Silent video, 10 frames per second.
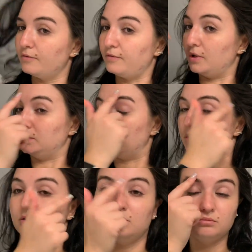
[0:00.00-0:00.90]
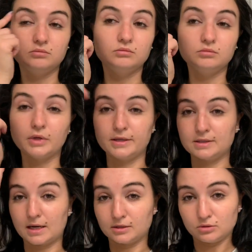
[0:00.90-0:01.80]
filled in
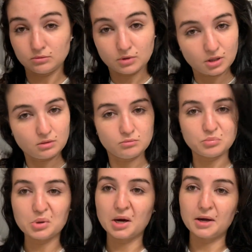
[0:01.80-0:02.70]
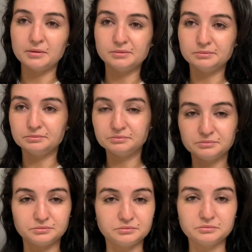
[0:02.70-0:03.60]
and tattooed in, but
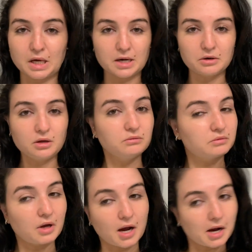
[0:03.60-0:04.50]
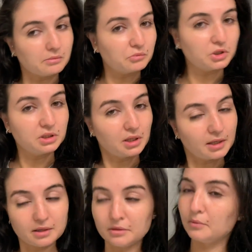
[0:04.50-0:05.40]
I don't know. I'm really
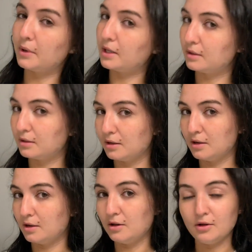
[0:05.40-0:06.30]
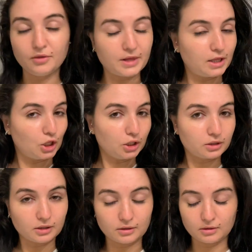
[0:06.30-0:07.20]
liking the way they
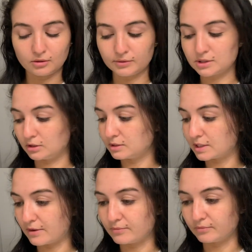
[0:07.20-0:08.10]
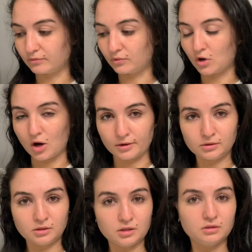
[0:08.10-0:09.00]
look and the results I've
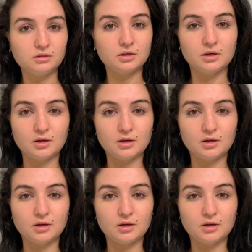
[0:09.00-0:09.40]
gotten, and